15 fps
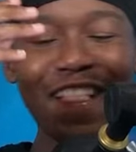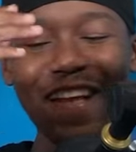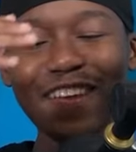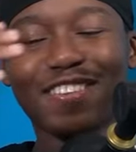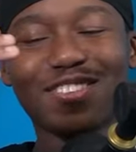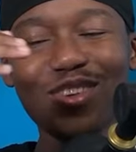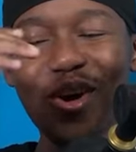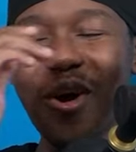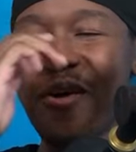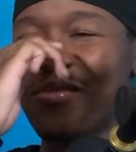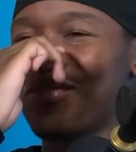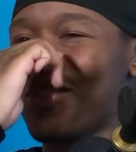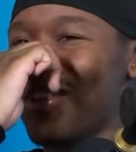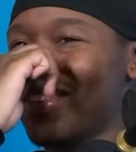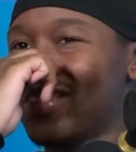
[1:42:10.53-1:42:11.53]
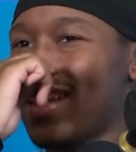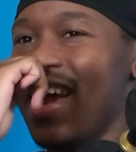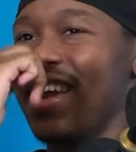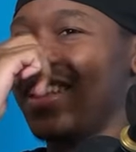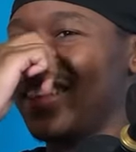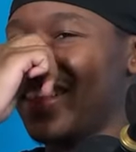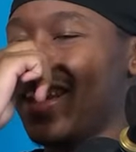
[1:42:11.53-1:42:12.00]
look soft. So it's
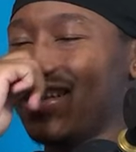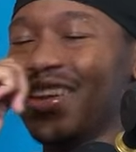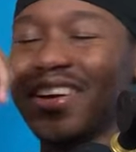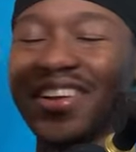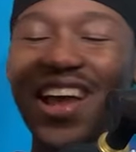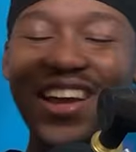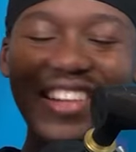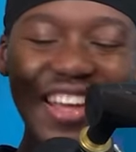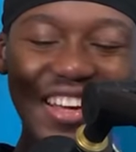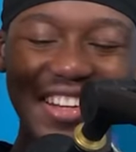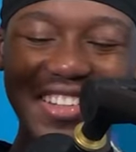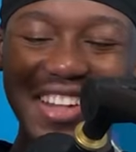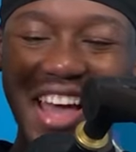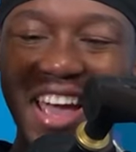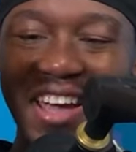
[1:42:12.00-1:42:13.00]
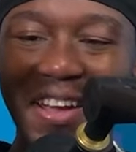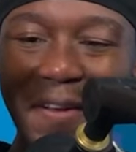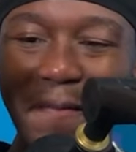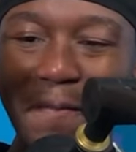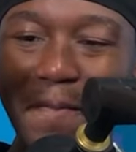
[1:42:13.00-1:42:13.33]
like they look like they could like